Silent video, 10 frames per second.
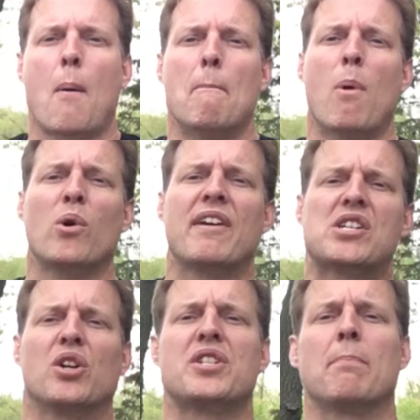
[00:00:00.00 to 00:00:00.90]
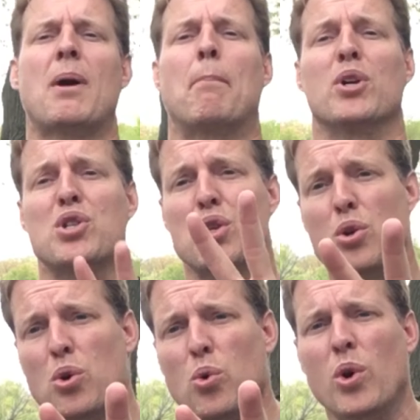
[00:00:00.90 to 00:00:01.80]
Motivational tip number
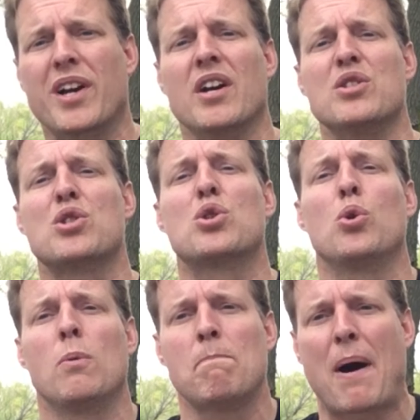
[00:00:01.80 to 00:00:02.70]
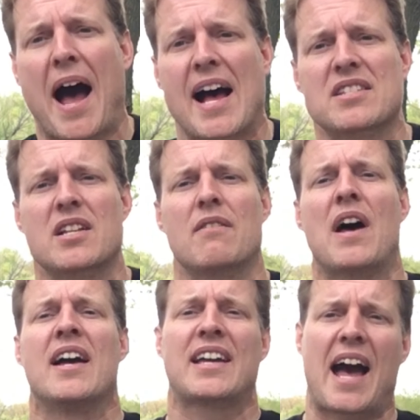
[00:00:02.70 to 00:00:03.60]
2, consume positive
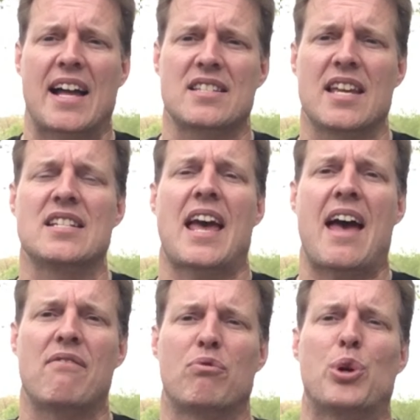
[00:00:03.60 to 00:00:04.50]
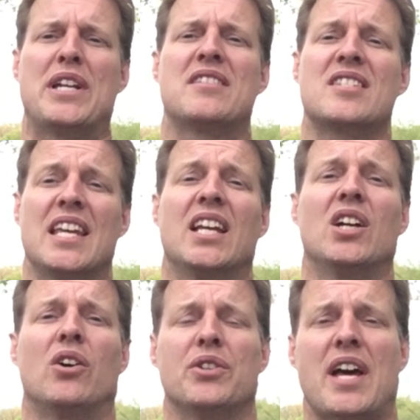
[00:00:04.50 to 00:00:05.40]
content every
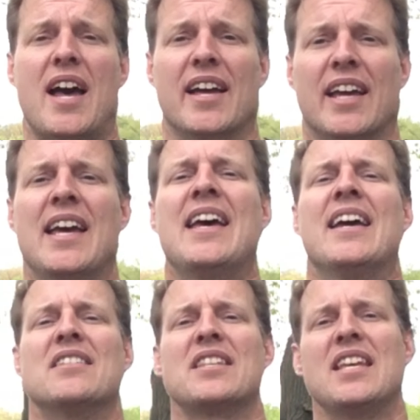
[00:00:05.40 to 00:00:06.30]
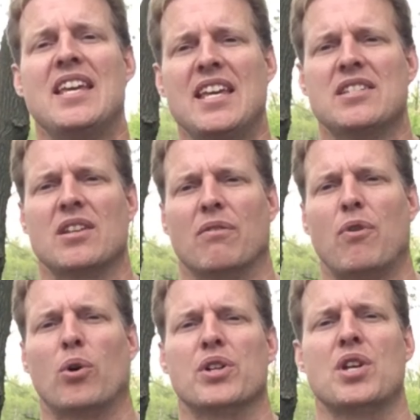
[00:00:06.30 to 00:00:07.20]
single day. It's easy to
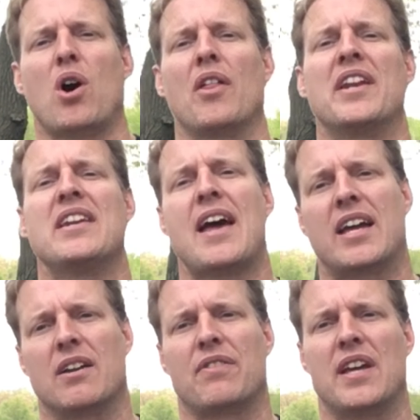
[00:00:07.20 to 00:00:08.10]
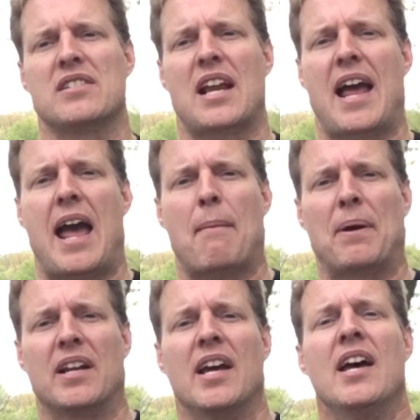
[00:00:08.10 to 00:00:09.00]
focus on all the negative things that
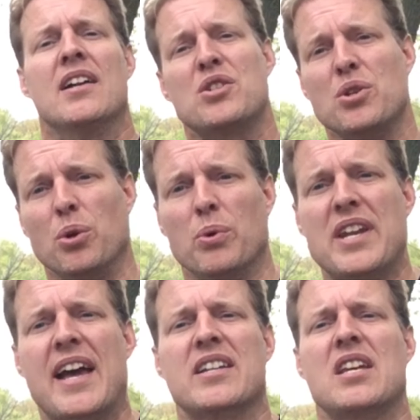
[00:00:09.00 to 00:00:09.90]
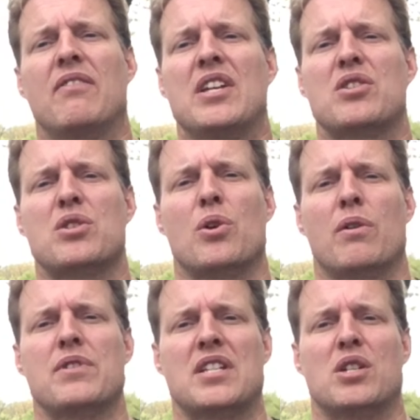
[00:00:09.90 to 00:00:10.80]
happen to you. Negativity
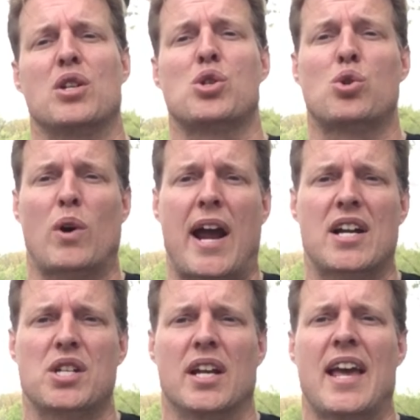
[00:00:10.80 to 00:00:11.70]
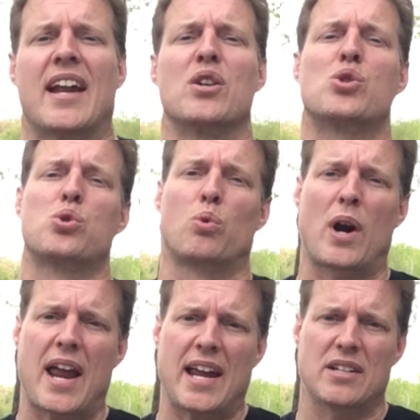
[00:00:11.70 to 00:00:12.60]
serves as a distraction and a
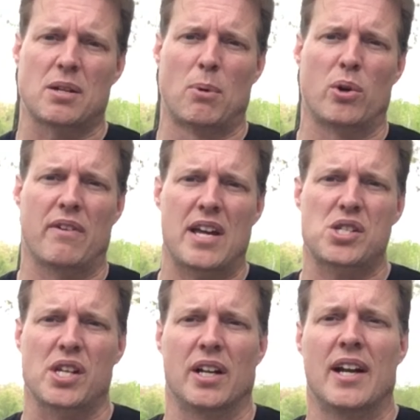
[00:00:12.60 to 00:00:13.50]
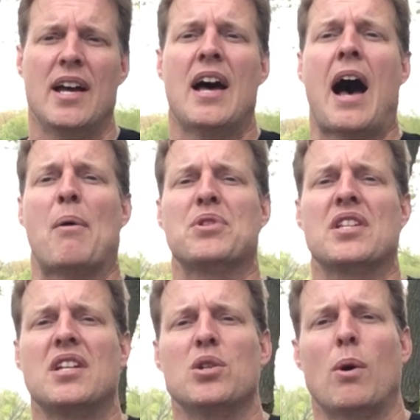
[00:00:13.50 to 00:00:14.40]
drain to motivation. I was
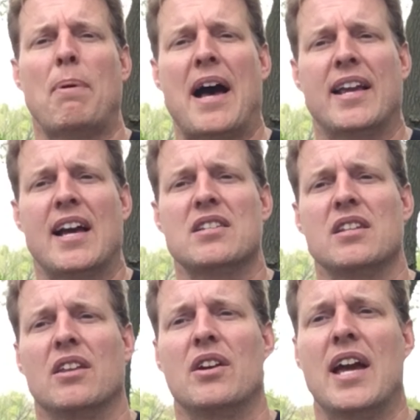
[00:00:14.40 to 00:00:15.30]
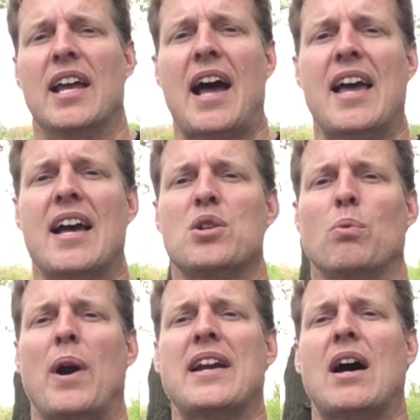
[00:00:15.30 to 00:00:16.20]
listening to a podcast the other day and I had to
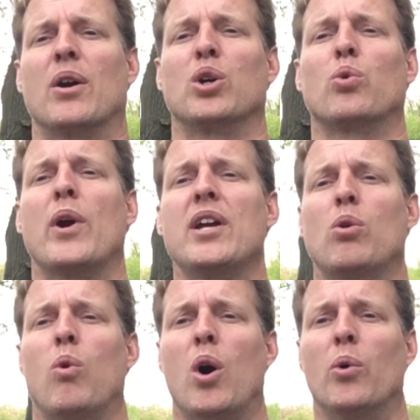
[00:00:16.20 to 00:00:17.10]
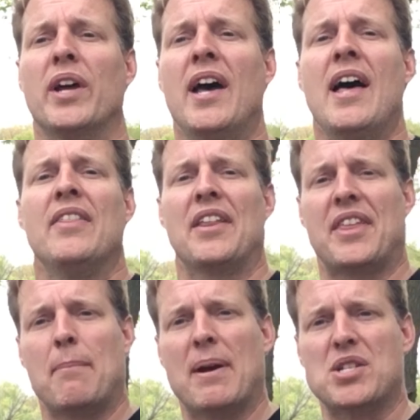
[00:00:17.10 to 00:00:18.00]
write down a great quote that
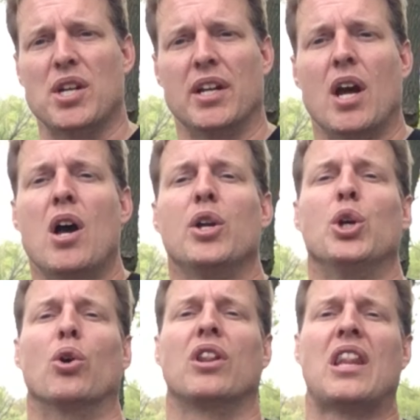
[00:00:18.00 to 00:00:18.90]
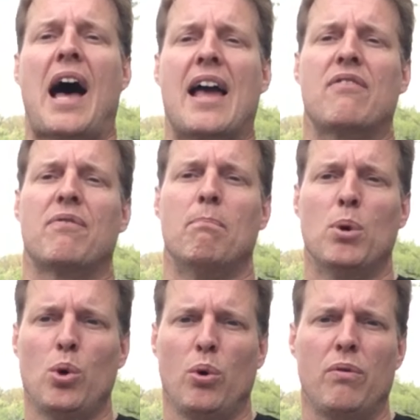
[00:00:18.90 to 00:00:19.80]
they mentioned. Your life
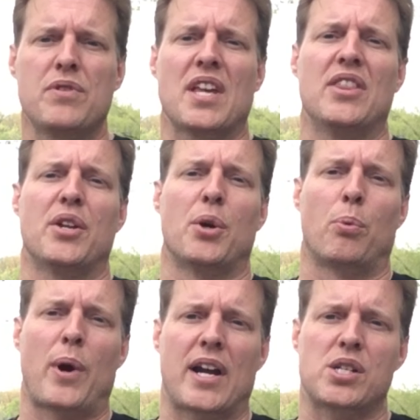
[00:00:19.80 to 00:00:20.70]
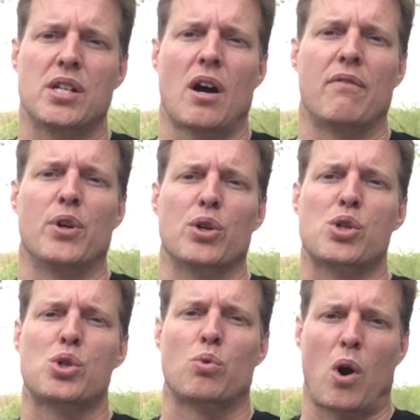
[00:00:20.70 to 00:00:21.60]
moves in the direction of your
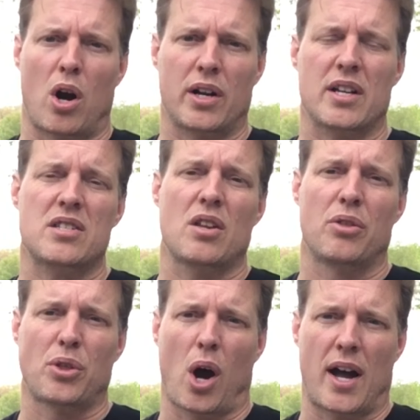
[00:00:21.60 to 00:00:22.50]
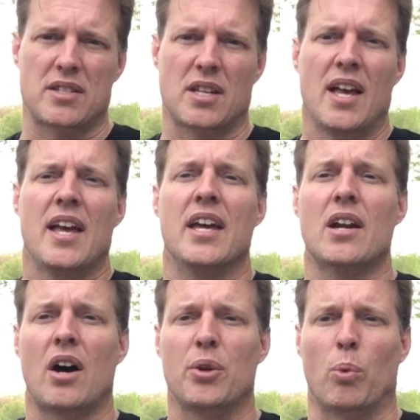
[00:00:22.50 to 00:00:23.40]
strongest thoughts. In
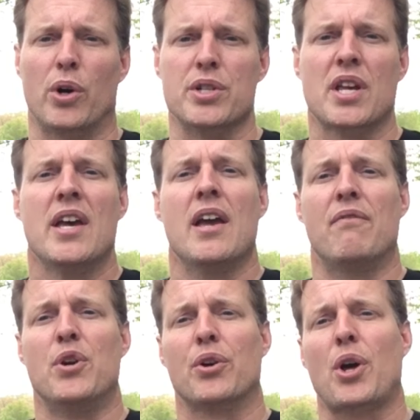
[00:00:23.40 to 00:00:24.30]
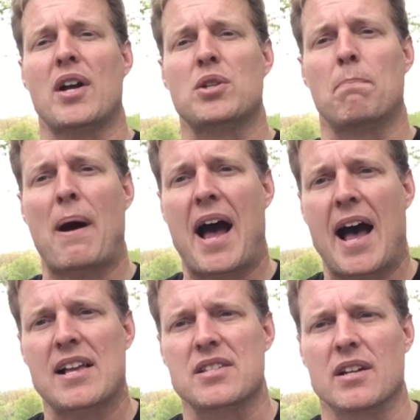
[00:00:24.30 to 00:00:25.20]
other words, if your thoughts are
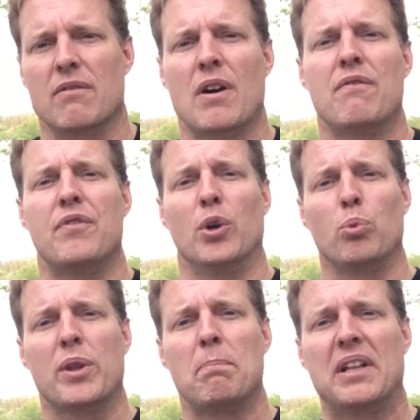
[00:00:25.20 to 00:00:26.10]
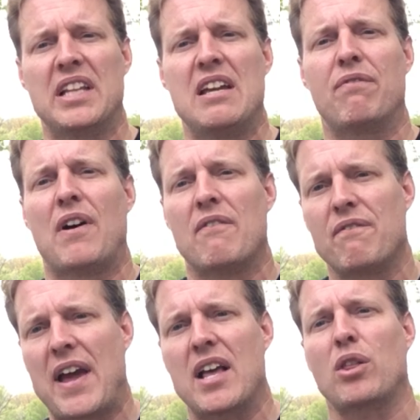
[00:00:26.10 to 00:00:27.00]
positive, filled with belief,
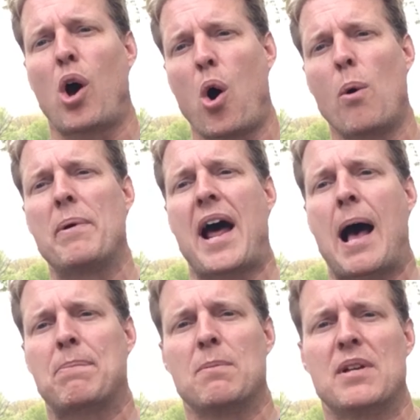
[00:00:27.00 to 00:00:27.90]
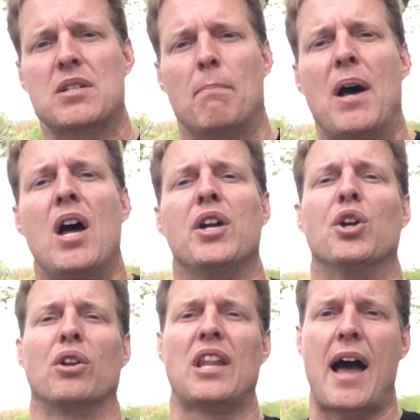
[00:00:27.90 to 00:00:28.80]
faith, hope, and optimism,
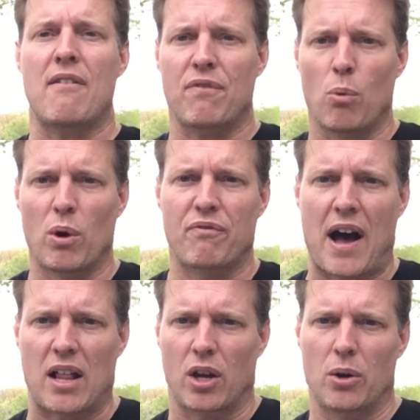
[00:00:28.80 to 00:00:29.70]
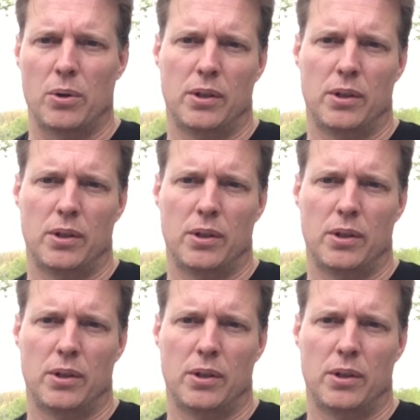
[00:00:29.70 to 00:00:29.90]
your life will follow.